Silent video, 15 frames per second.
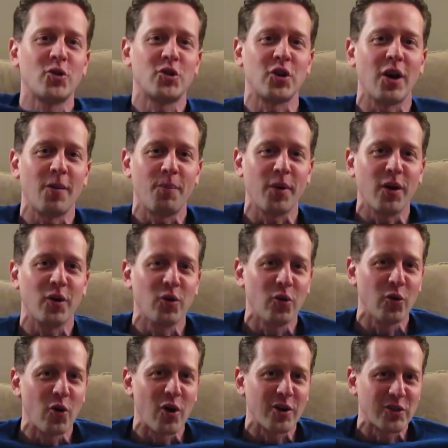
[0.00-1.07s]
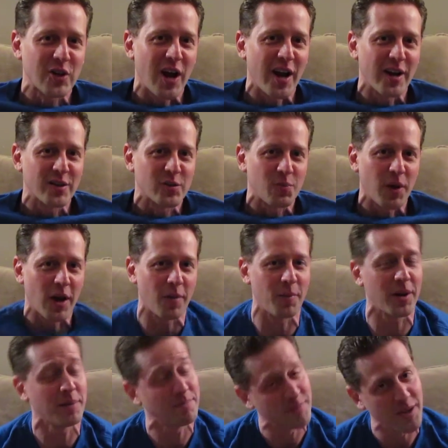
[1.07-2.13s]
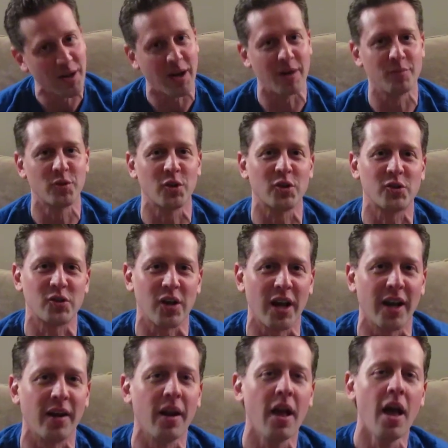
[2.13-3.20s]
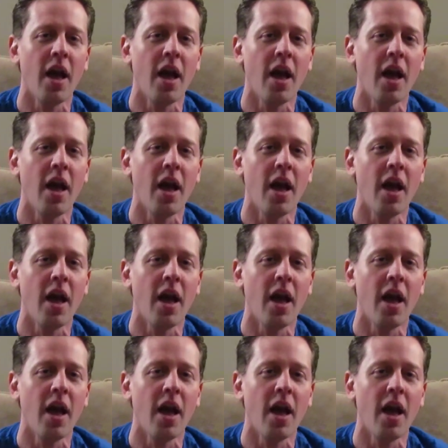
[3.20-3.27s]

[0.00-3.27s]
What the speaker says: champion New York Giants, baby. I'm just saying.